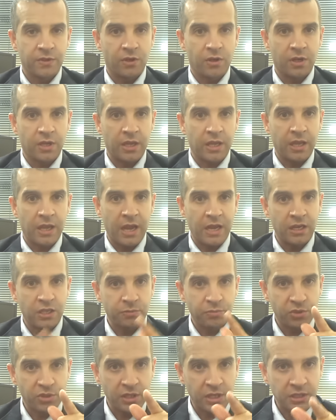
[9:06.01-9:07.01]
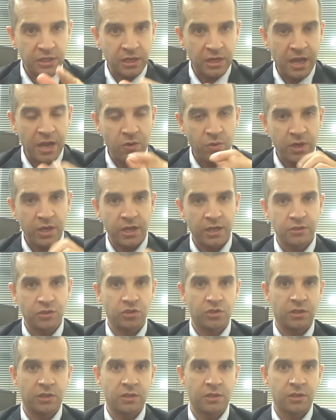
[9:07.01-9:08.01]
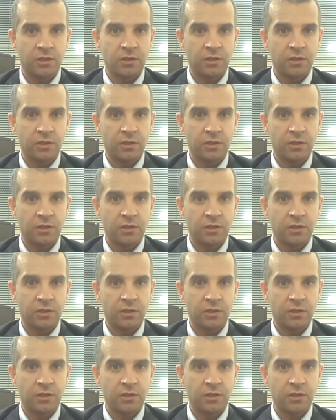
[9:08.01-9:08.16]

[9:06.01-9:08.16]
Okay, and he's protecting our country